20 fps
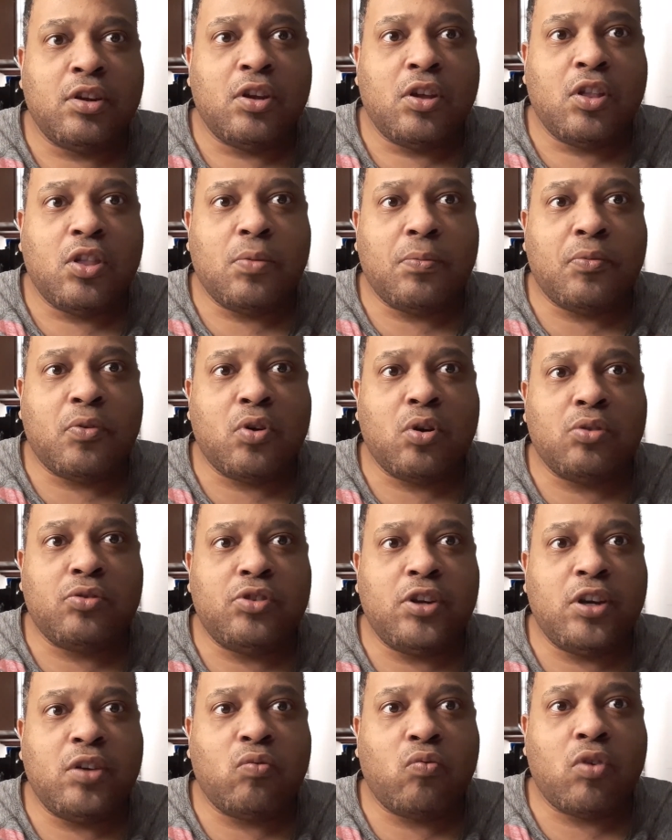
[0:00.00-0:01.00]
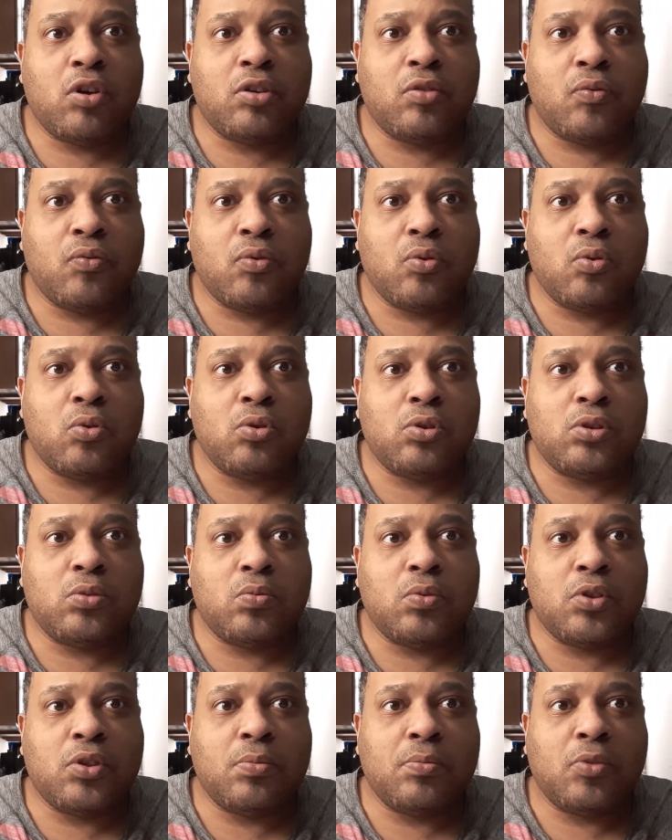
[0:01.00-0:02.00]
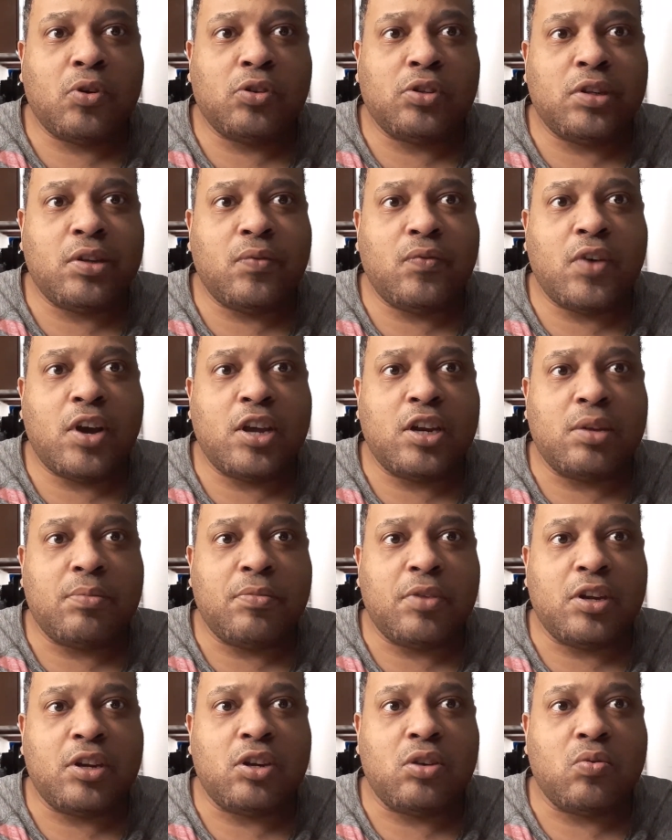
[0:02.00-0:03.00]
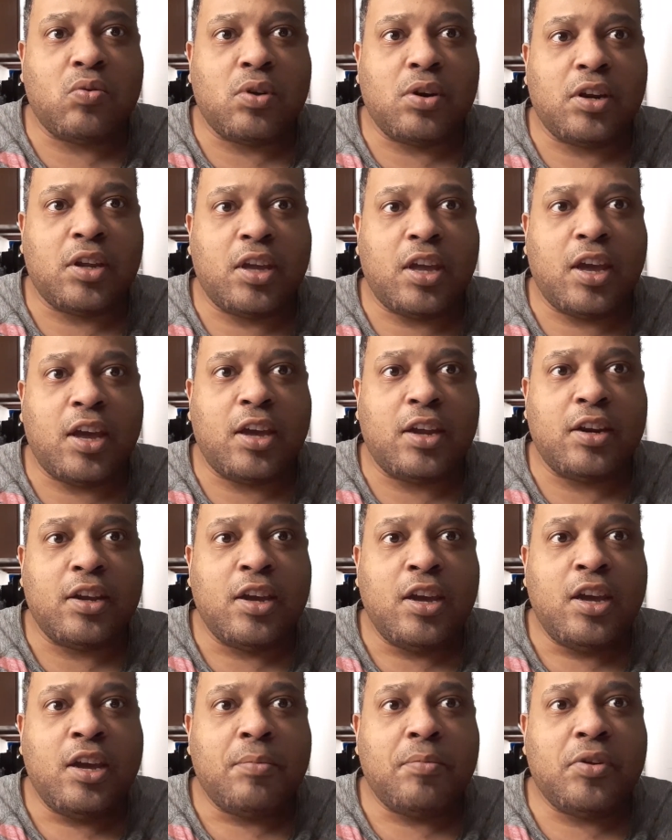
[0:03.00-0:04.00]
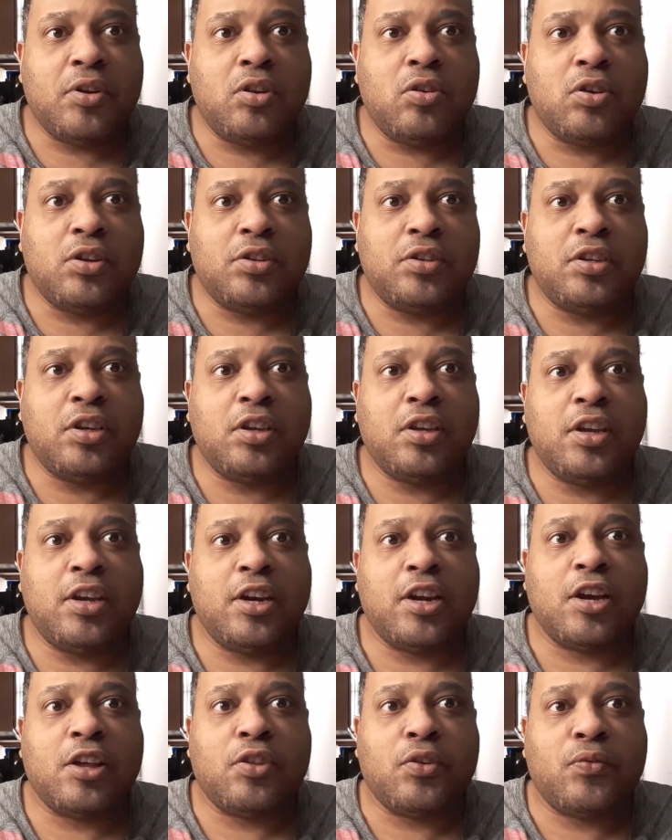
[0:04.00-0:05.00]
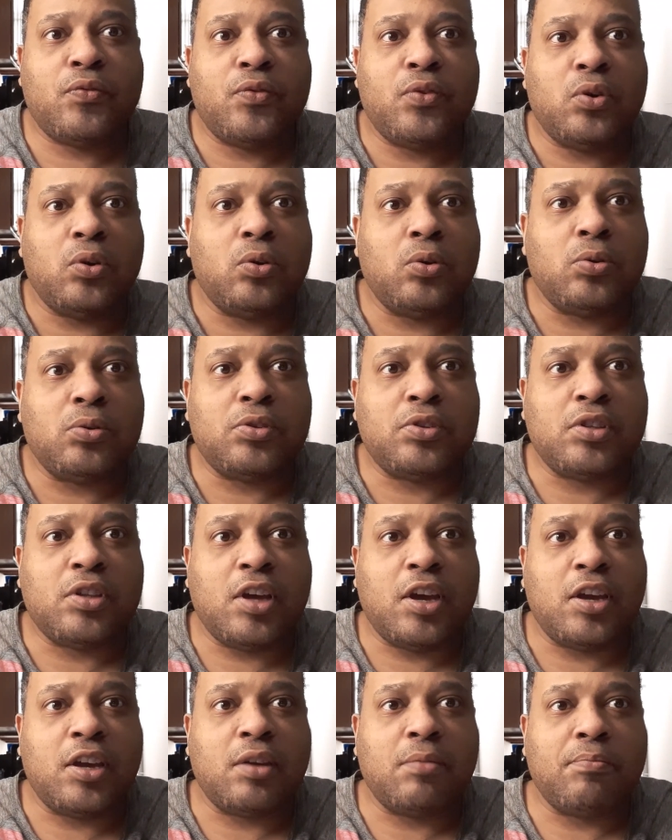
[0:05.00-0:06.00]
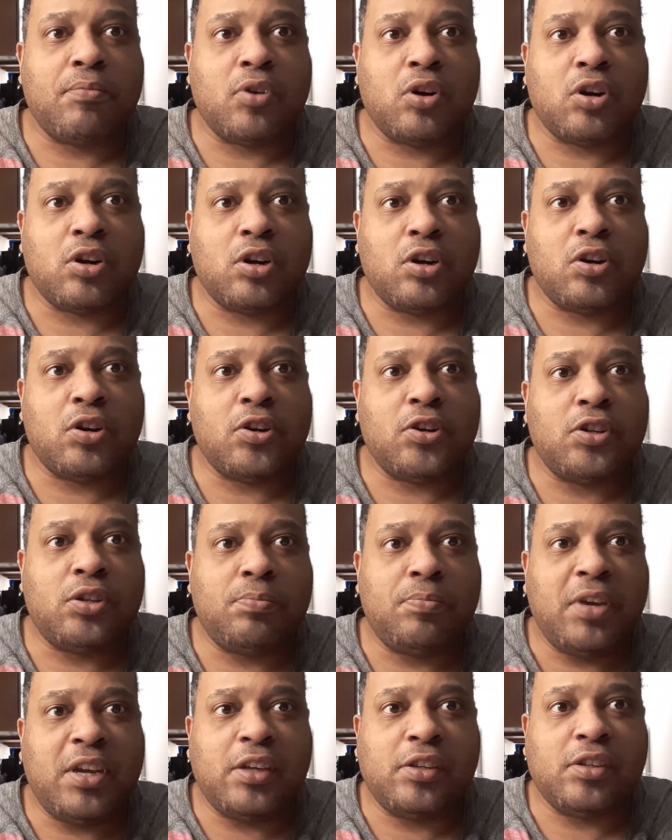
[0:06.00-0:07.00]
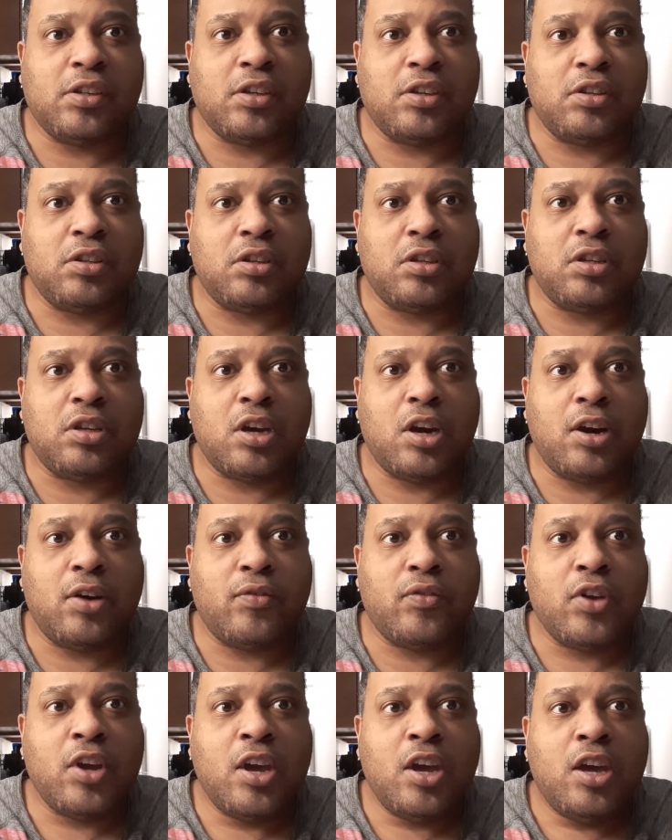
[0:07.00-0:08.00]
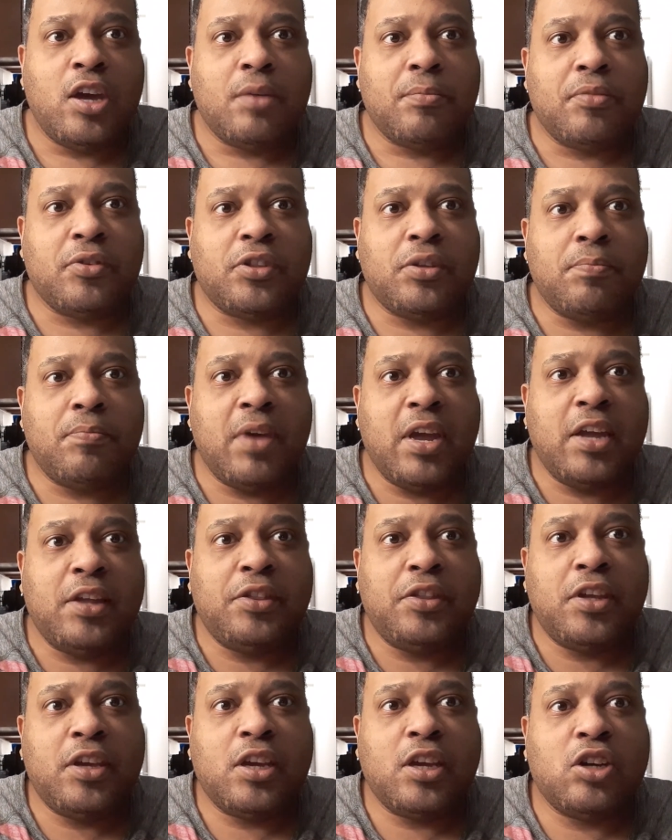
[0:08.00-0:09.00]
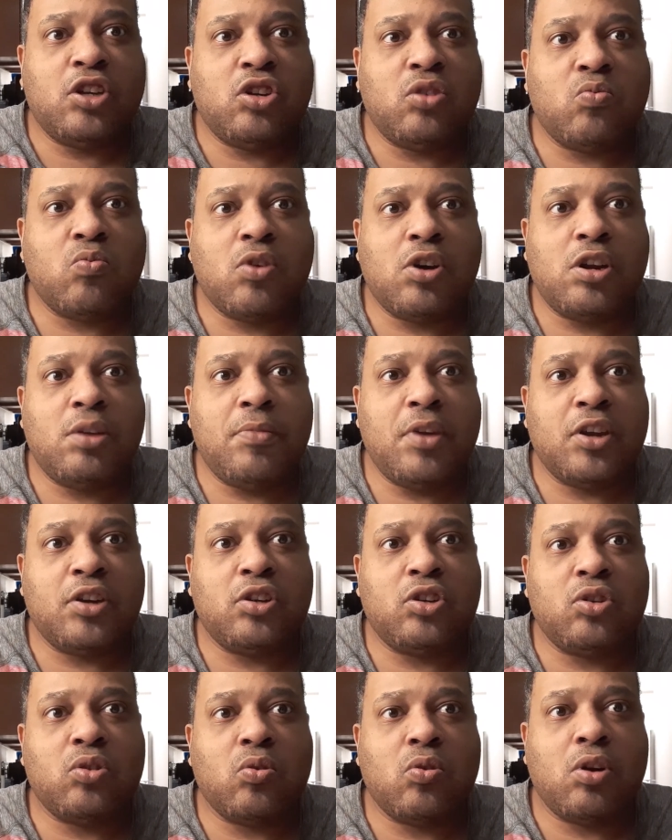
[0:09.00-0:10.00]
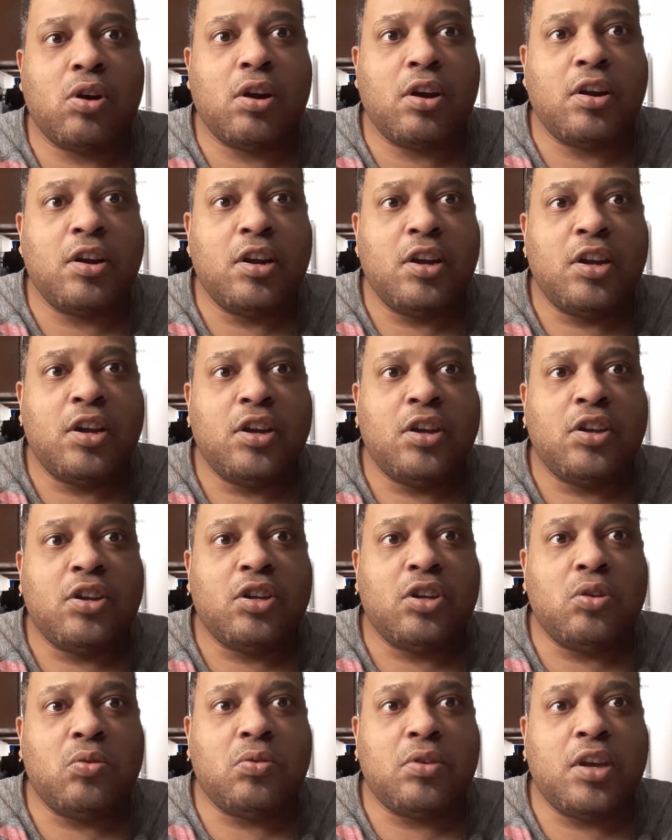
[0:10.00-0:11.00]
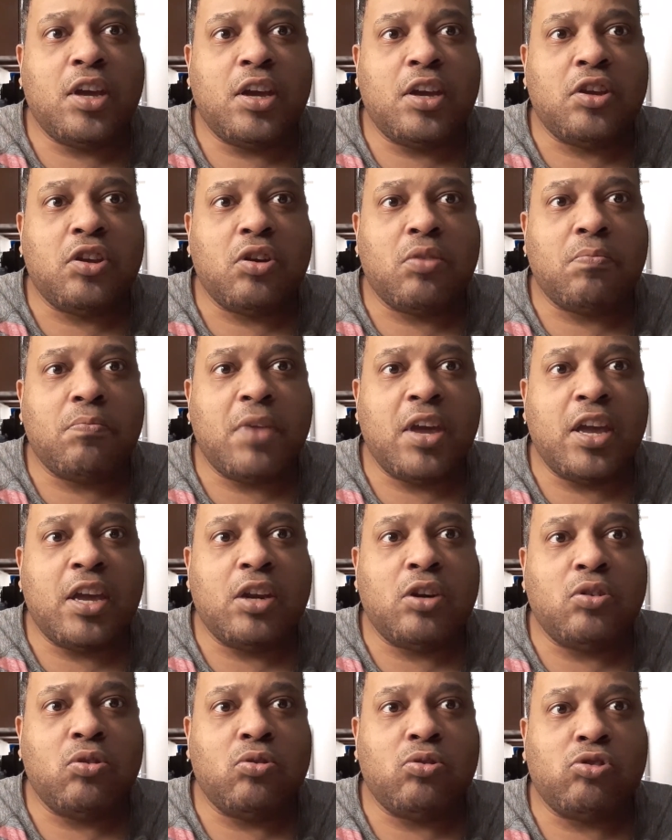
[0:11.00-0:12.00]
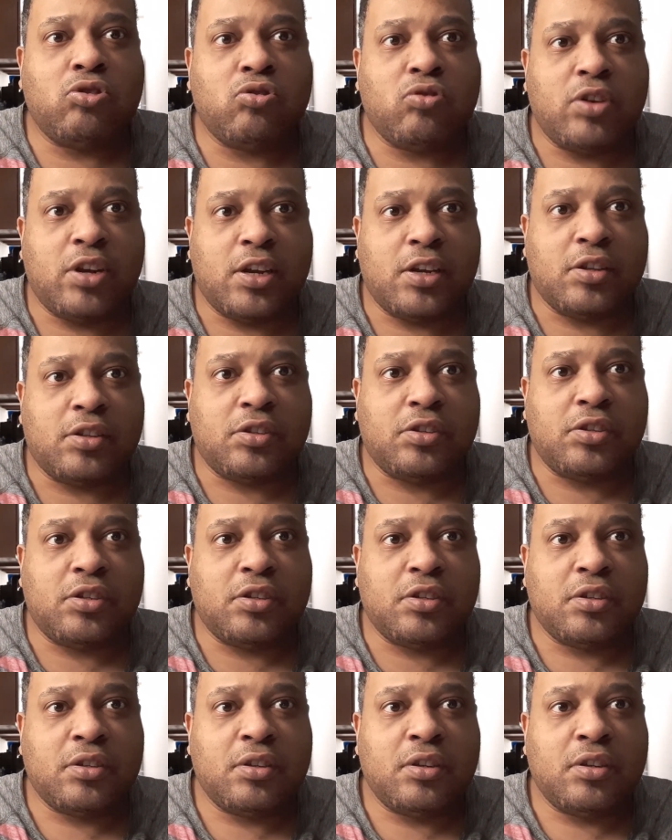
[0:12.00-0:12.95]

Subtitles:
The protein-rich foods with a multivitamin you want to get. But you can still eat other foods like burgers, pizza, and stuff. But the main thing is you want to make sure you get your main nutrients.